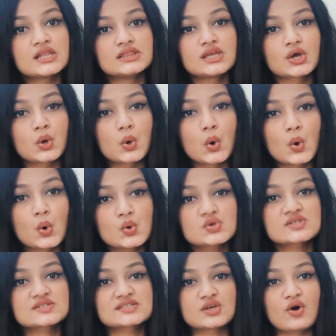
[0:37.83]
the
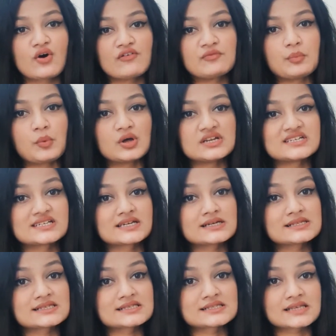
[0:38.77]
course of
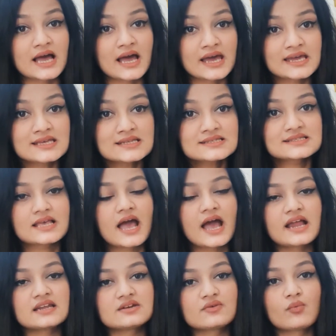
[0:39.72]
political science
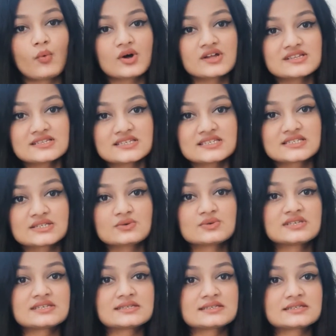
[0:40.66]
and wants
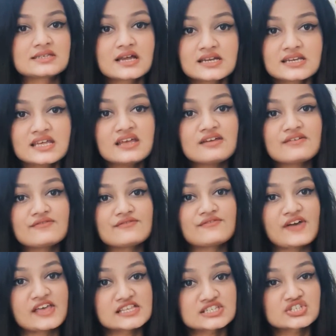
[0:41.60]
to study
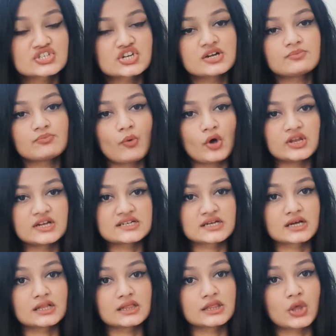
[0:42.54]
Western
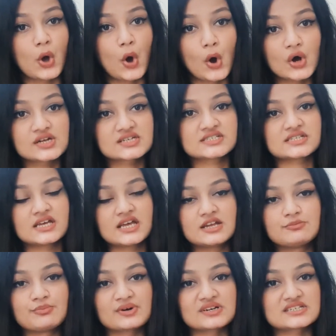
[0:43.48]
political thought
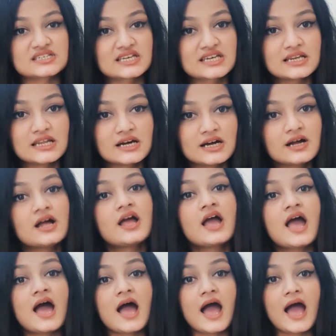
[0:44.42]
in particular
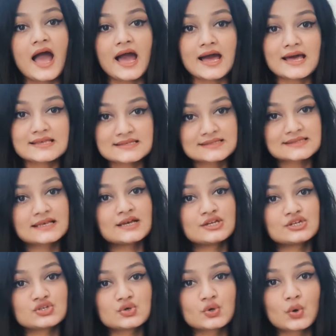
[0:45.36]
has
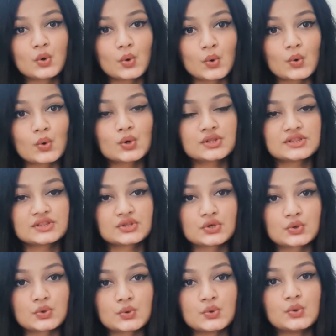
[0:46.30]
to go
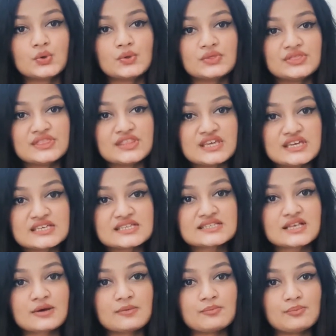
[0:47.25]
through
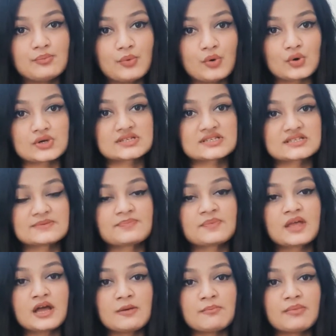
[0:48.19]
these books.
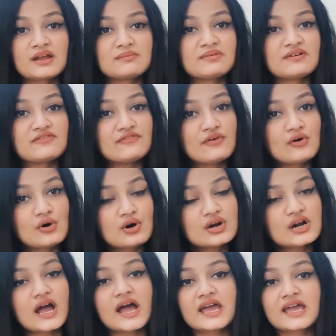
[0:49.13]
But
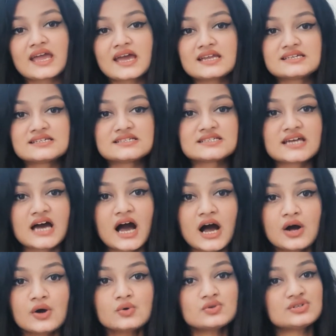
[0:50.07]
before I get
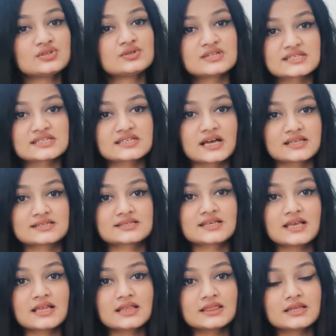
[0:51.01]
down to
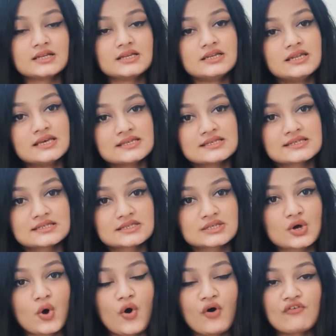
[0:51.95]
discussing the
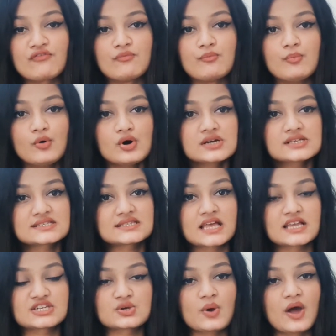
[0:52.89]
list of books
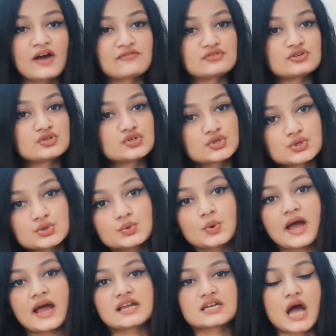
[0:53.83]
that you have to
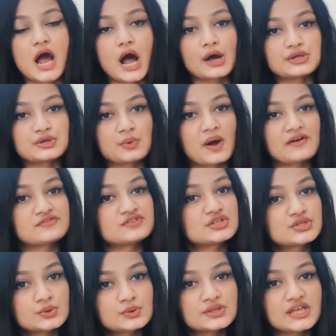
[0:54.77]
do and how you have
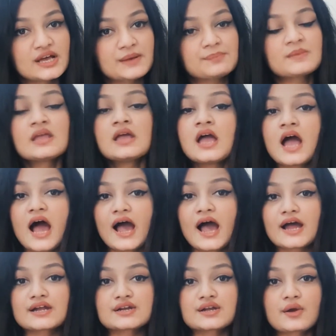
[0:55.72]
to do them,
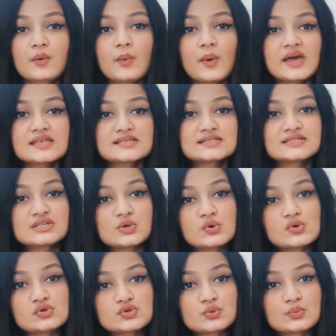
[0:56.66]
I request
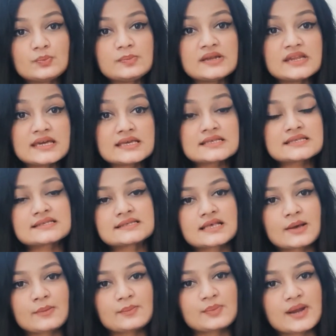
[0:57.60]
you to
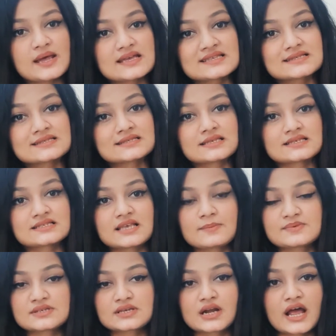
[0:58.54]
please press the
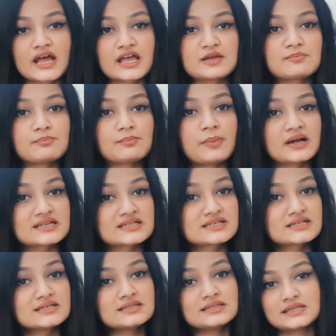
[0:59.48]
subscribe
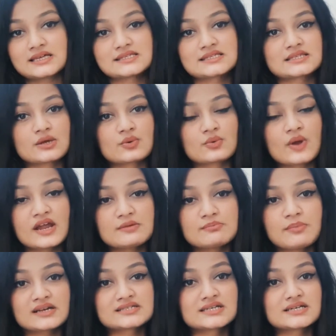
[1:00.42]
button, that's the
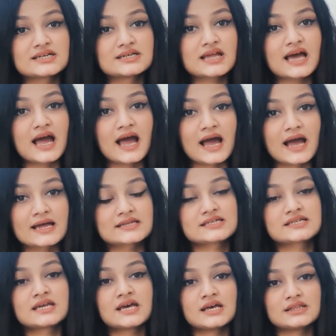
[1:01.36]
red button
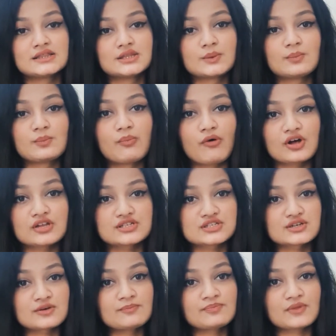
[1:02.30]
at the
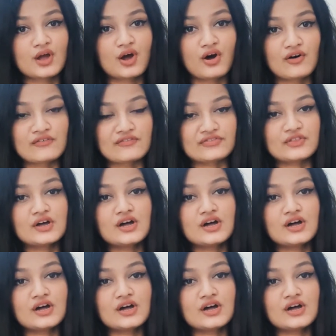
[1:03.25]
bottom of